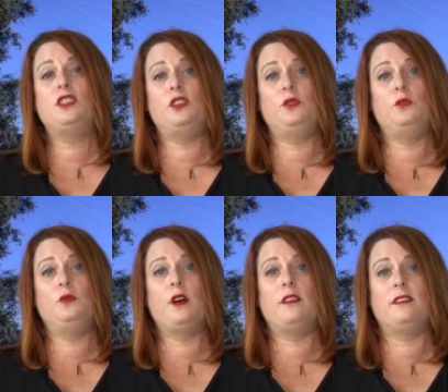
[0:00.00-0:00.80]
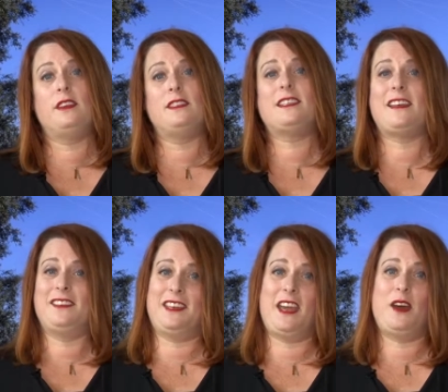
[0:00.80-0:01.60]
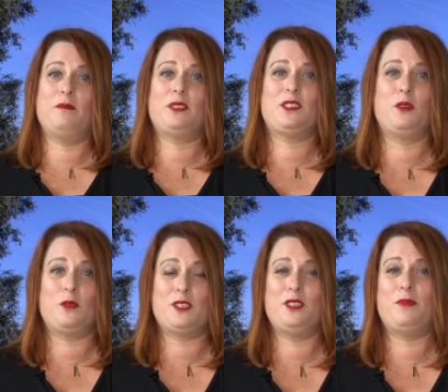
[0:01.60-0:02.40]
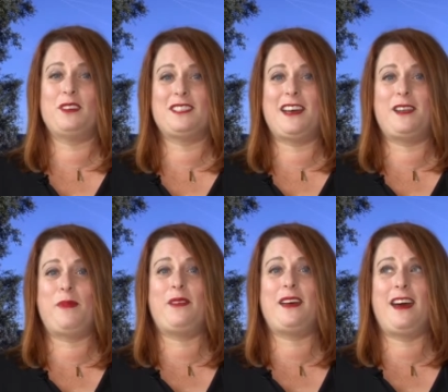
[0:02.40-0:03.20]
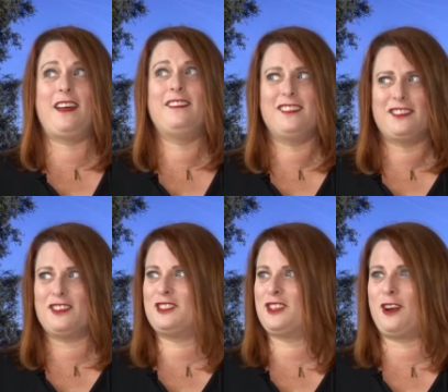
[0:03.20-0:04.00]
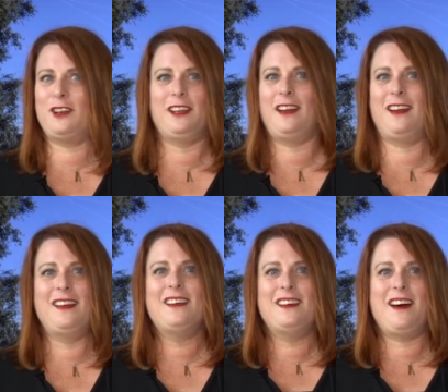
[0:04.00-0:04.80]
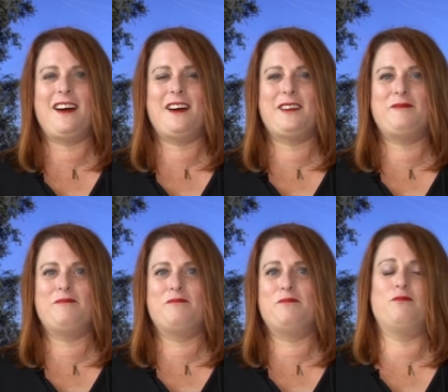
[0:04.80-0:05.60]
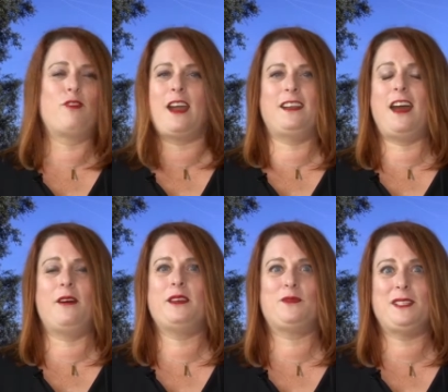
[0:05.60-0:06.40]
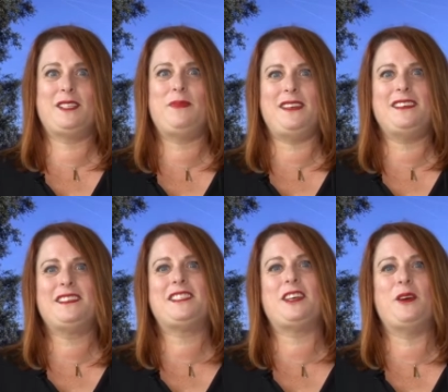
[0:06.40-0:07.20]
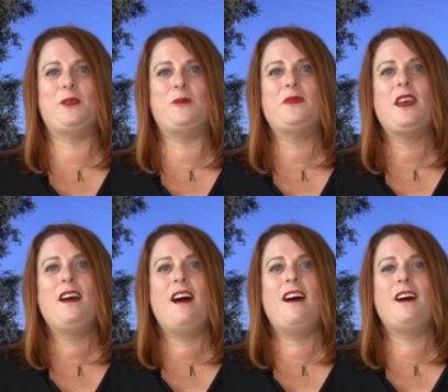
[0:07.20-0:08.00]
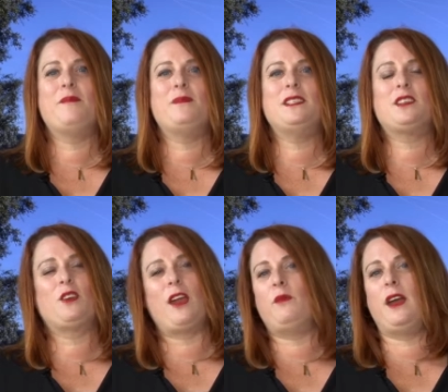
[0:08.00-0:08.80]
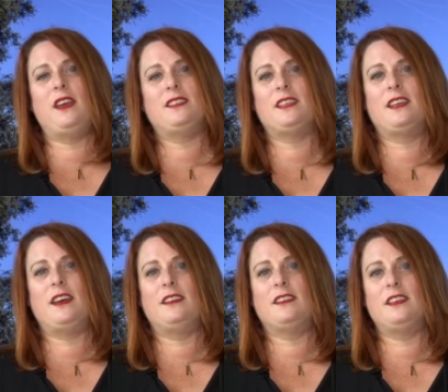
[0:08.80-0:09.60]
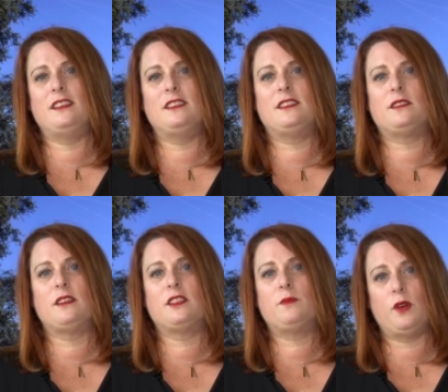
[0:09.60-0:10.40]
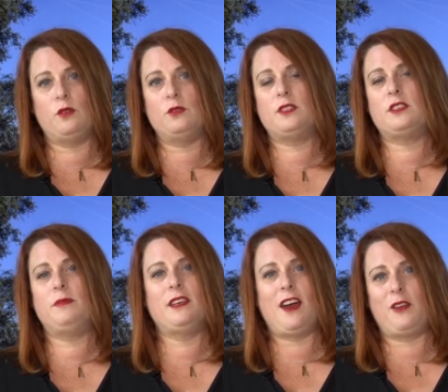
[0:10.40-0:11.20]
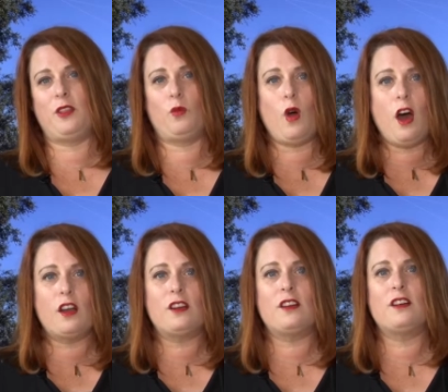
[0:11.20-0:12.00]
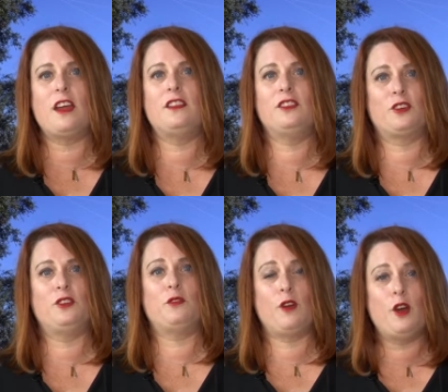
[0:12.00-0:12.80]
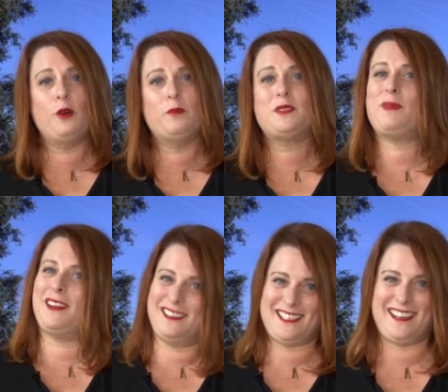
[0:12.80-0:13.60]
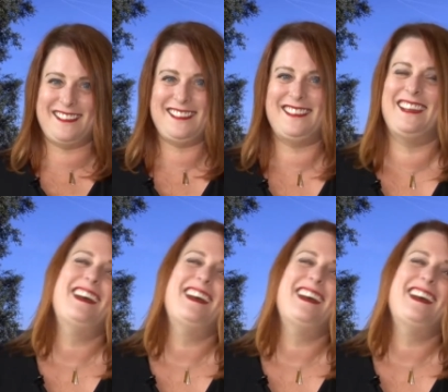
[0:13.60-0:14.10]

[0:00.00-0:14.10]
to the sailing camp. So we're super excited about that. I think they're starting uh, right now as we speak. So um, it's a great way to get kids exposed to being out on the water and learn the ropes, pun intended,